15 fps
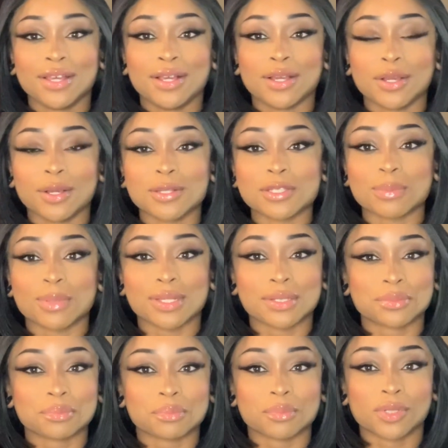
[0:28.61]
the girl's
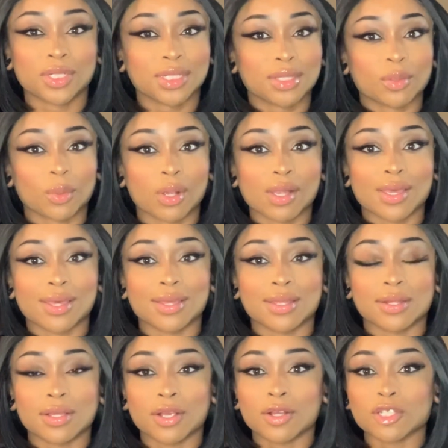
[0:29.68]
been putting the work in
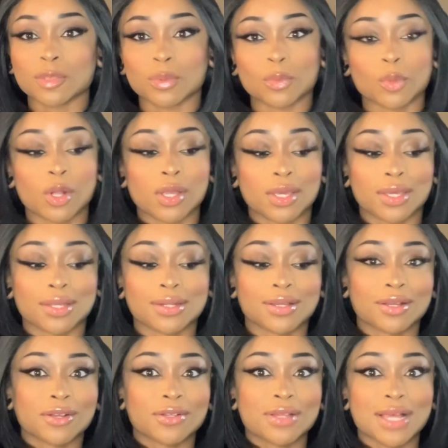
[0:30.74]
the girl's been working the
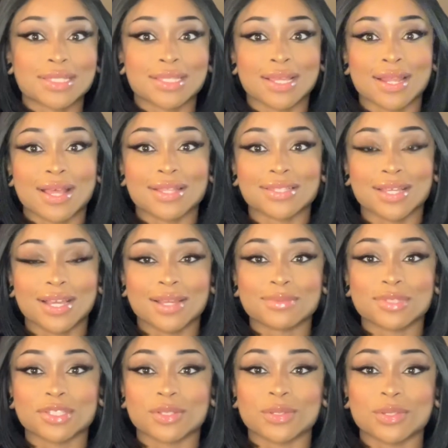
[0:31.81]
girl has not had time
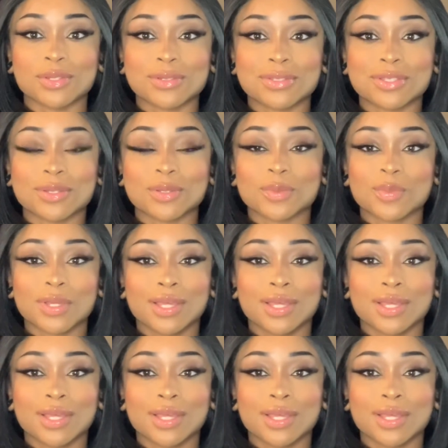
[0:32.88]
to do youtube